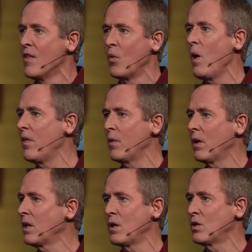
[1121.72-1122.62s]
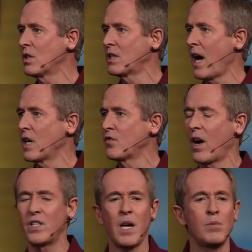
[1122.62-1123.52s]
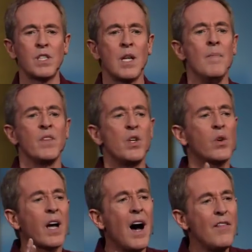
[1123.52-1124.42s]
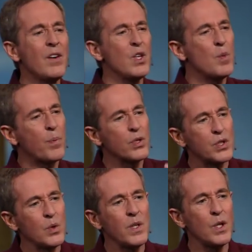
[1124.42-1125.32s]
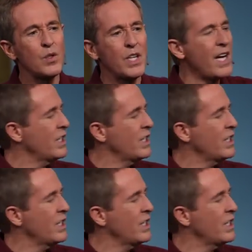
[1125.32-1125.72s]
way that it used to satisfy. James says, you covet, you pursue it, you chase